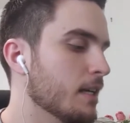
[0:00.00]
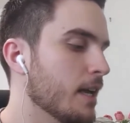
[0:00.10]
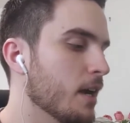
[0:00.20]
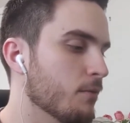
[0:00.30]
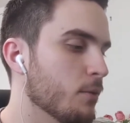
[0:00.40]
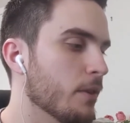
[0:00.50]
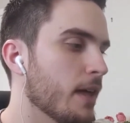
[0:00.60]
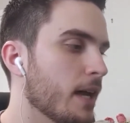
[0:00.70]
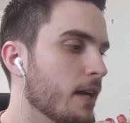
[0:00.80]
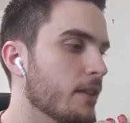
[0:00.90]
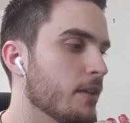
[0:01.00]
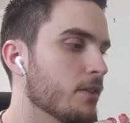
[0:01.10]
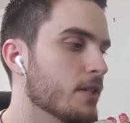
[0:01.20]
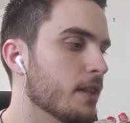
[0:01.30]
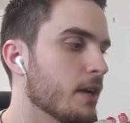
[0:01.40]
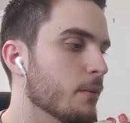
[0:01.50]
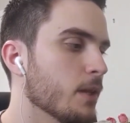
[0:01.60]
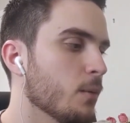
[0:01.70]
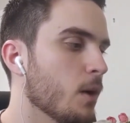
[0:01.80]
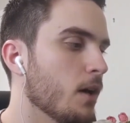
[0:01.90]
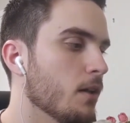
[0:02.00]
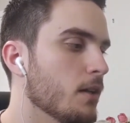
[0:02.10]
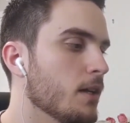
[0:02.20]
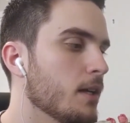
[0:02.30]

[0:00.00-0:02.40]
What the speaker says: careful with that. And I think you said that really well.